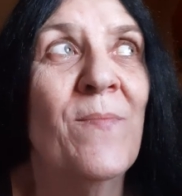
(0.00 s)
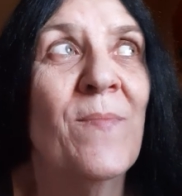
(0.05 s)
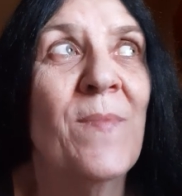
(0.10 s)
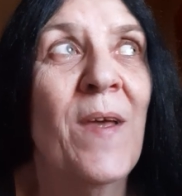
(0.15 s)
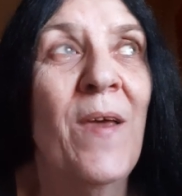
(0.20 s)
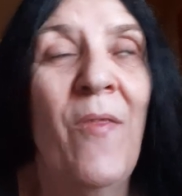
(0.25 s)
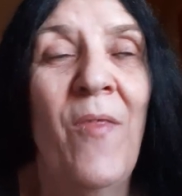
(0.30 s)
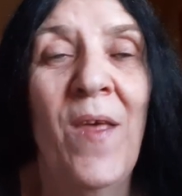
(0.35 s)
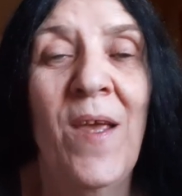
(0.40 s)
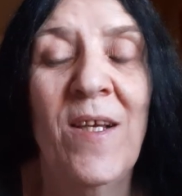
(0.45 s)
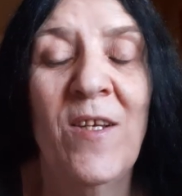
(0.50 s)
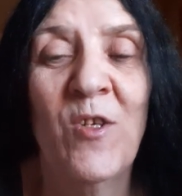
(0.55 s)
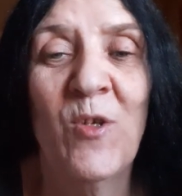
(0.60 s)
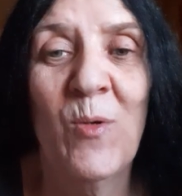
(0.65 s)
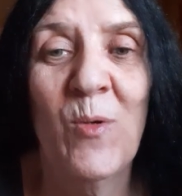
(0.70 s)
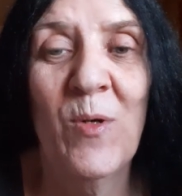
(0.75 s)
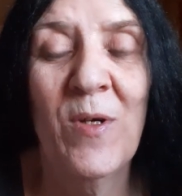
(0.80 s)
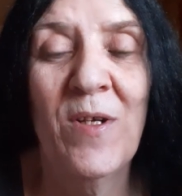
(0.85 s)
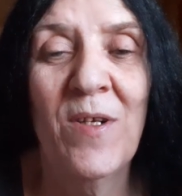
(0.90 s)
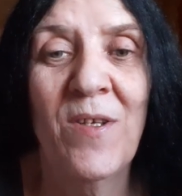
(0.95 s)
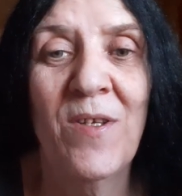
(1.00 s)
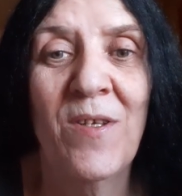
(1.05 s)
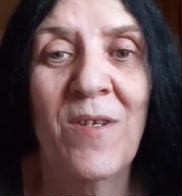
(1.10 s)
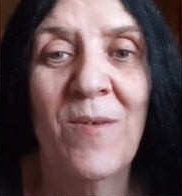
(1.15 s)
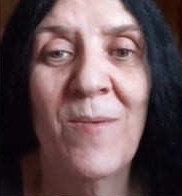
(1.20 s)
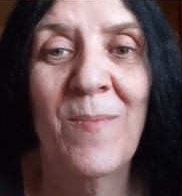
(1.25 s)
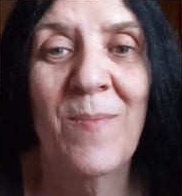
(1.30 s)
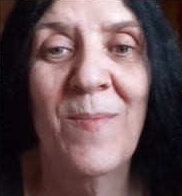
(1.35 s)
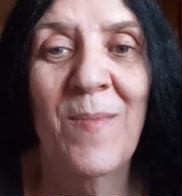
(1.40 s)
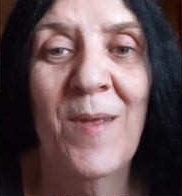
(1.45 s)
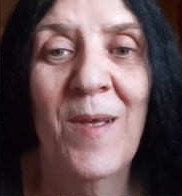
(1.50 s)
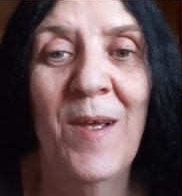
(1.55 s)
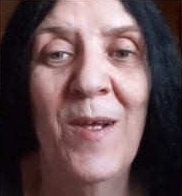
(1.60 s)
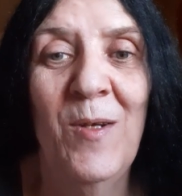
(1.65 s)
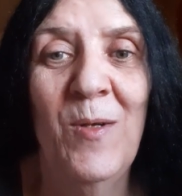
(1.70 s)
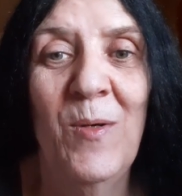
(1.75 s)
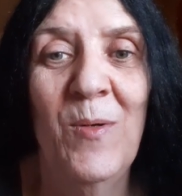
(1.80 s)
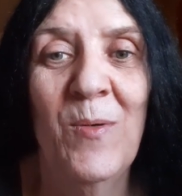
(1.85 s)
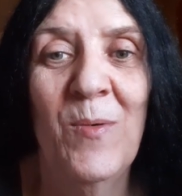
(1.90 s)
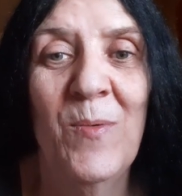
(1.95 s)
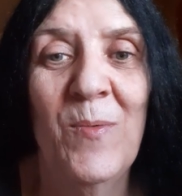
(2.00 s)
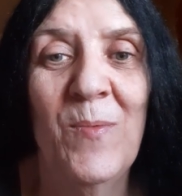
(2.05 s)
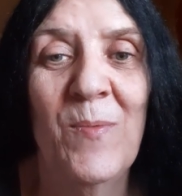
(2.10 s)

I thank Source. I do.